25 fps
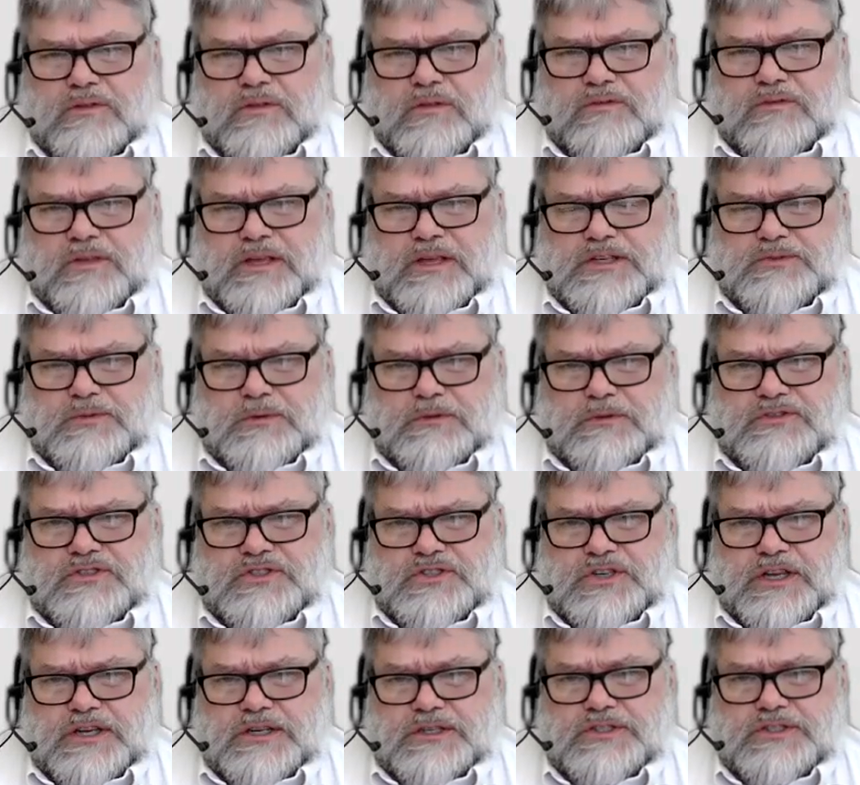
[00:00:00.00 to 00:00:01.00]
of the things we've
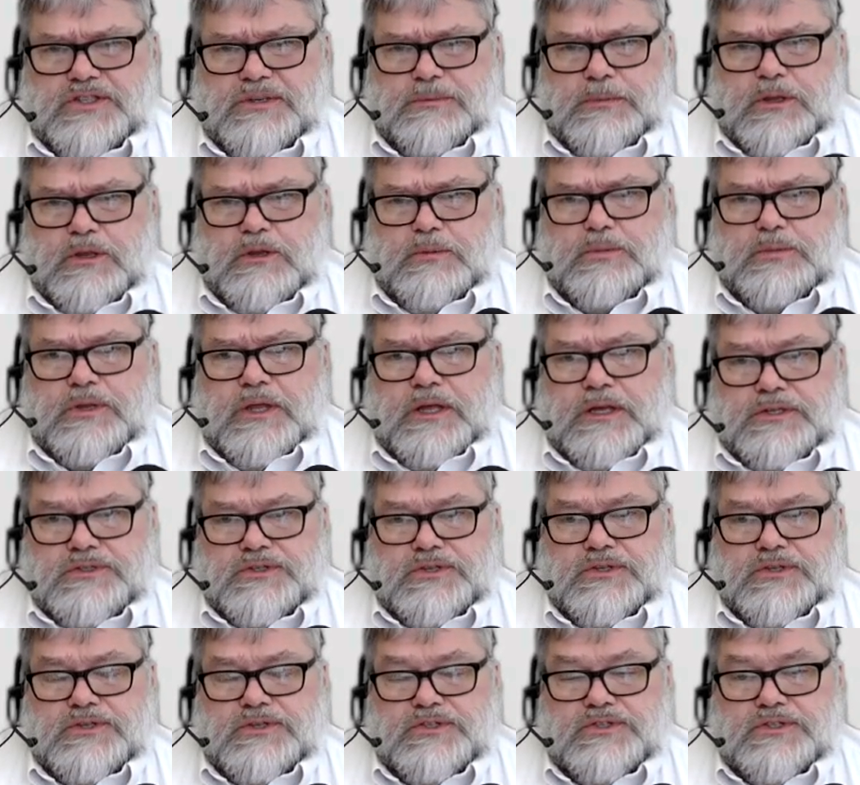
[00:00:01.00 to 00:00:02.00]
seen in some other
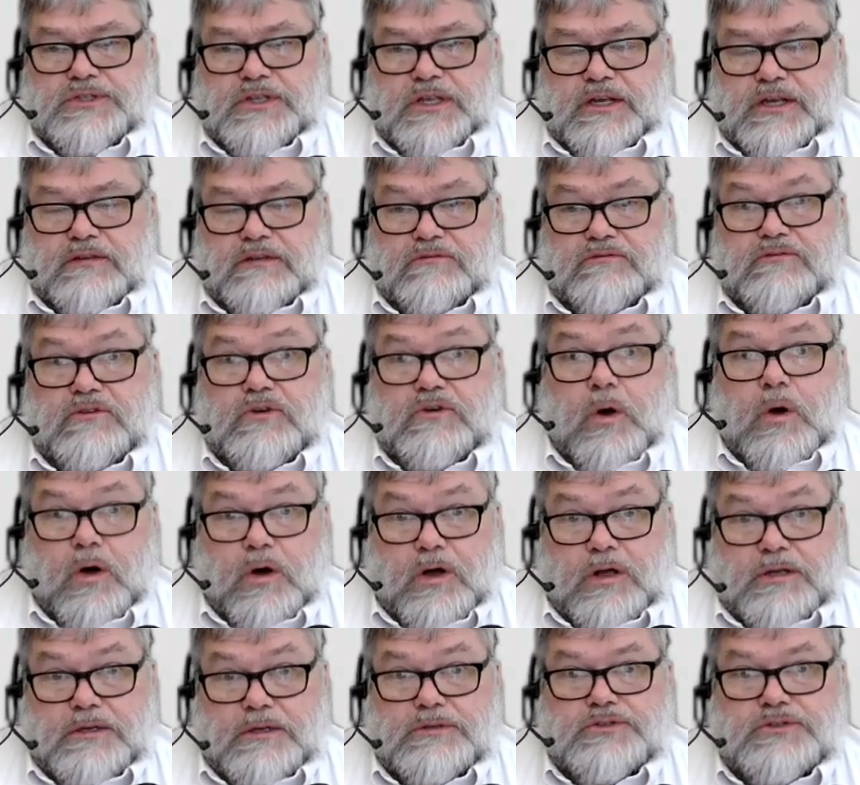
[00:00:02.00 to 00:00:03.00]
places that have
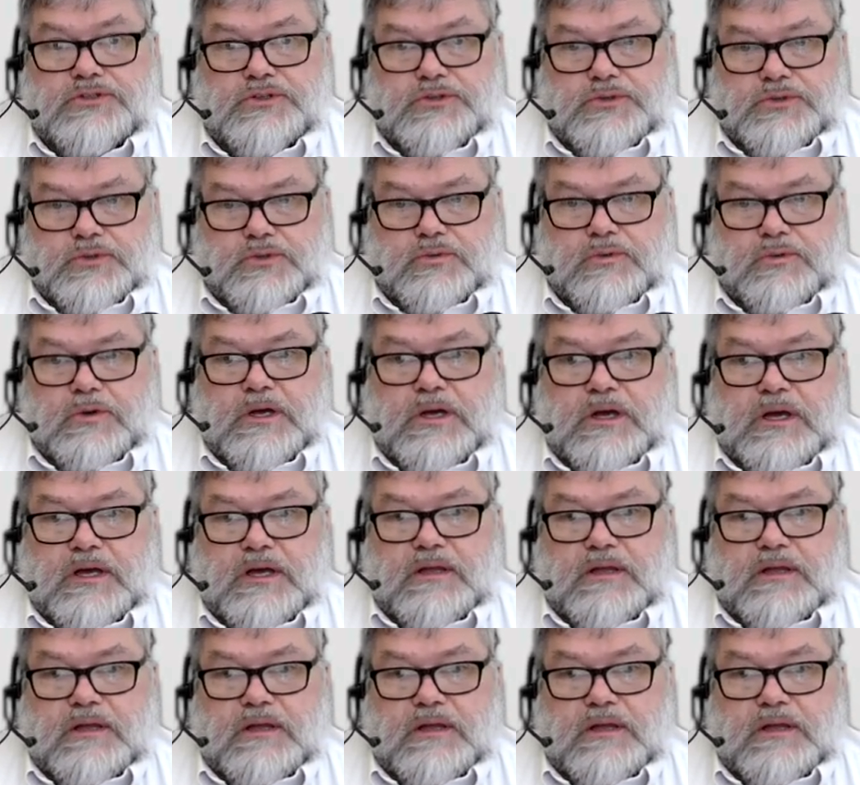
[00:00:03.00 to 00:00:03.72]
gone to